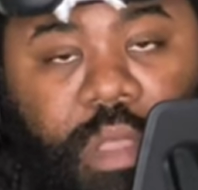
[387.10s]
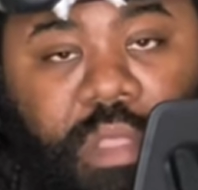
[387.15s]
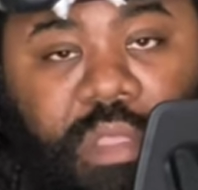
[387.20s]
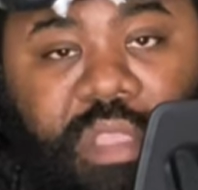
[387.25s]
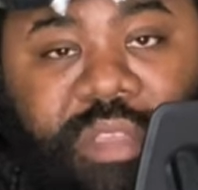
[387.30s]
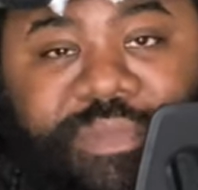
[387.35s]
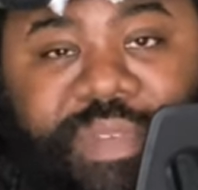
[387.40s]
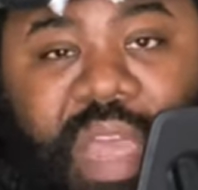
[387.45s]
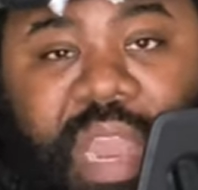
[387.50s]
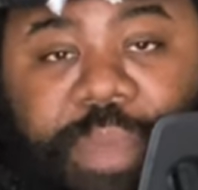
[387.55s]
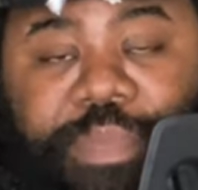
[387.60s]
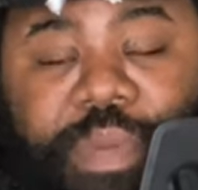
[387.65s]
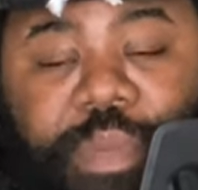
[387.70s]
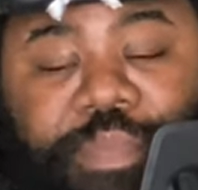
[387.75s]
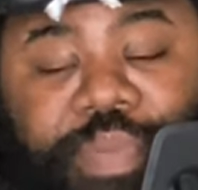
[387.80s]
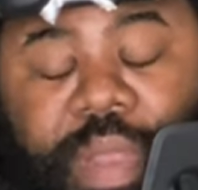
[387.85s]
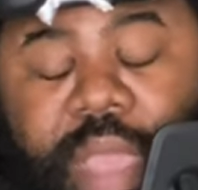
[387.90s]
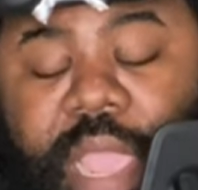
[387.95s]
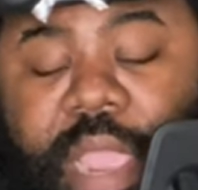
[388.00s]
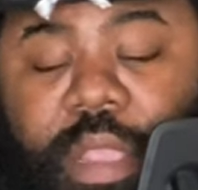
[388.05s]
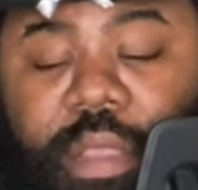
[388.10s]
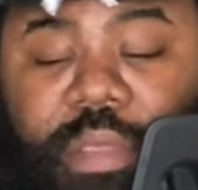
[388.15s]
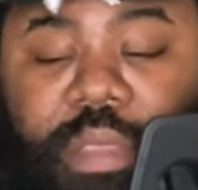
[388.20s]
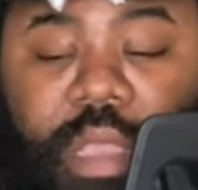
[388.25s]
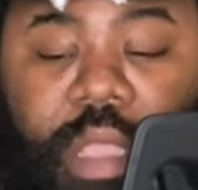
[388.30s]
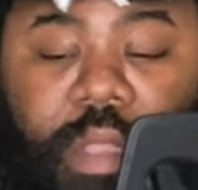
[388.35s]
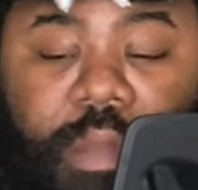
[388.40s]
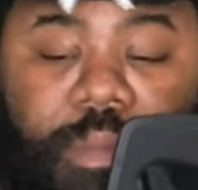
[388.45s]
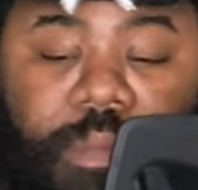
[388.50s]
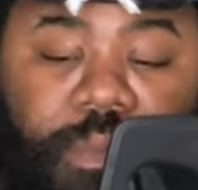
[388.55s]
developing players
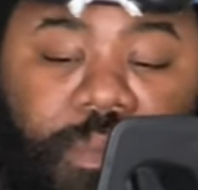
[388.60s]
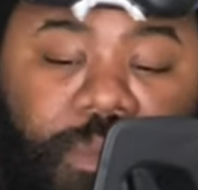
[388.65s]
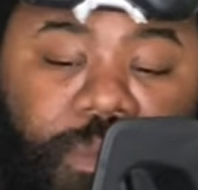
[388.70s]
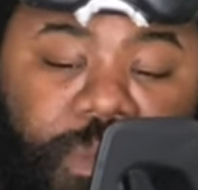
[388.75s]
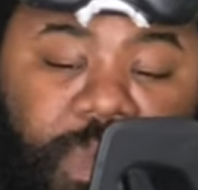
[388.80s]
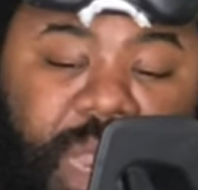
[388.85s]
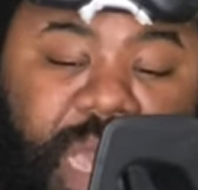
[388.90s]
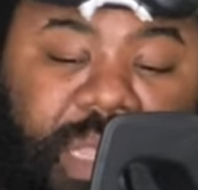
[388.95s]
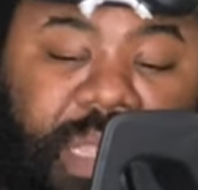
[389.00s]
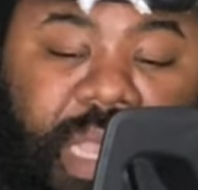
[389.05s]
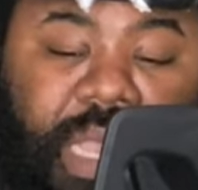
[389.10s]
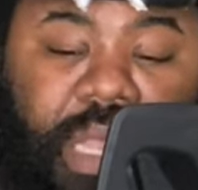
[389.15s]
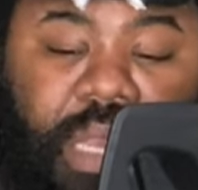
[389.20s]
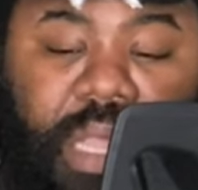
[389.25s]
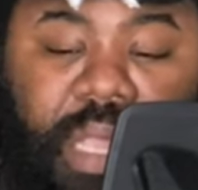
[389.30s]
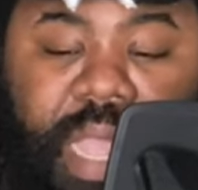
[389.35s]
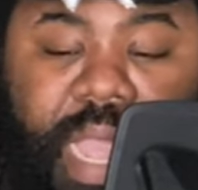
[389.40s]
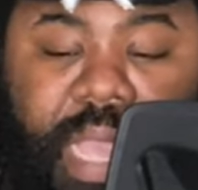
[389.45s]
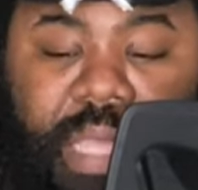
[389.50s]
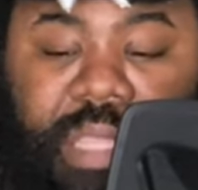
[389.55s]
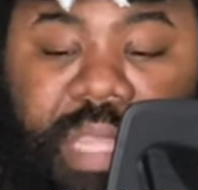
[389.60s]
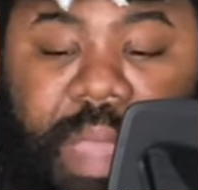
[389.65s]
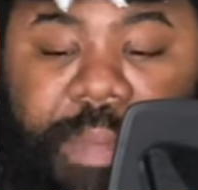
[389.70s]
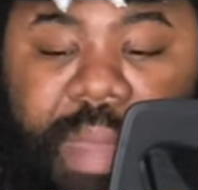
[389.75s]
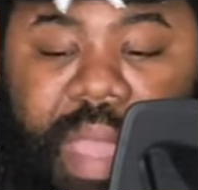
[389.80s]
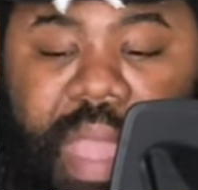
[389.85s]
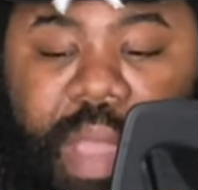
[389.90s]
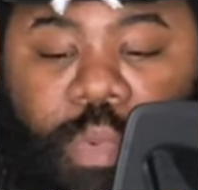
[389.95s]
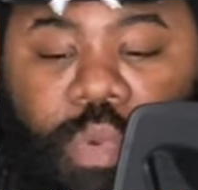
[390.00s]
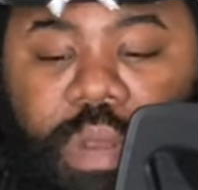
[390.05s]
here. Let's take a look at
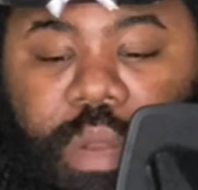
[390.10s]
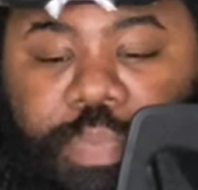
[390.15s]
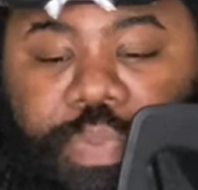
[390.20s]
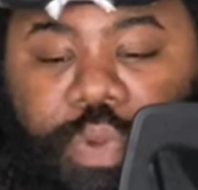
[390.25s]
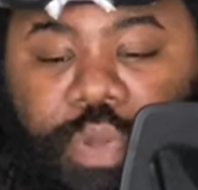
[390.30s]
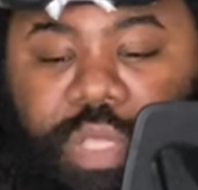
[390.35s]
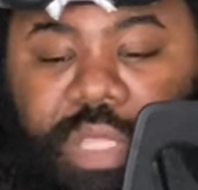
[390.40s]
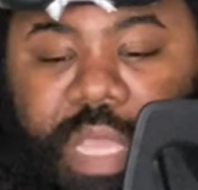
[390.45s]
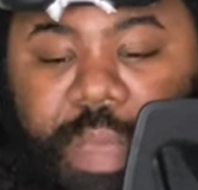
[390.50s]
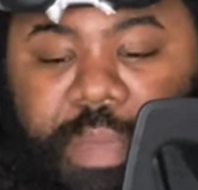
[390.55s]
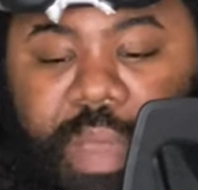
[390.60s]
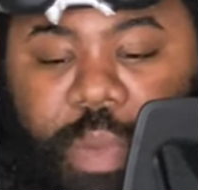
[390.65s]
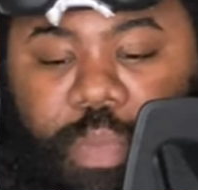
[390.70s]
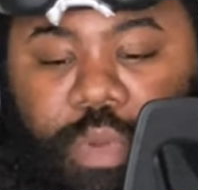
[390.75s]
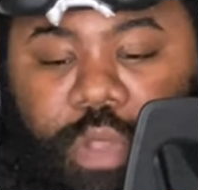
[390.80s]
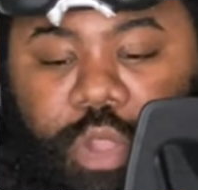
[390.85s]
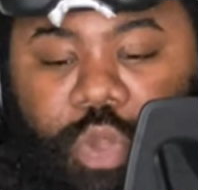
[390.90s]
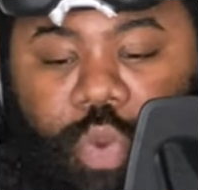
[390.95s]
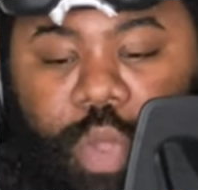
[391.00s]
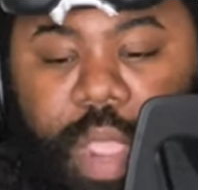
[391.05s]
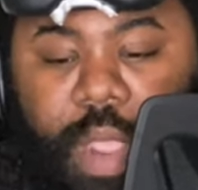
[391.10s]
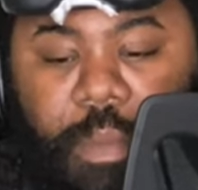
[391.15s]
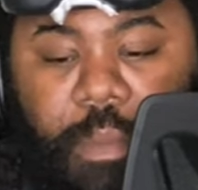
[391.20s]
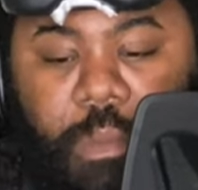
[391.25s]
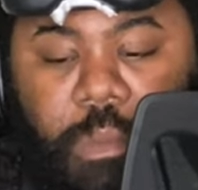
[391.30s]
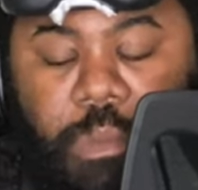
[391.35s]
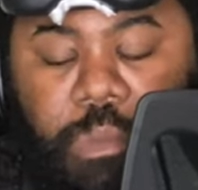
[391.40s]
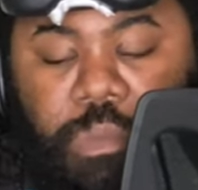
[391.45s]
some. I want to pull some up real quick.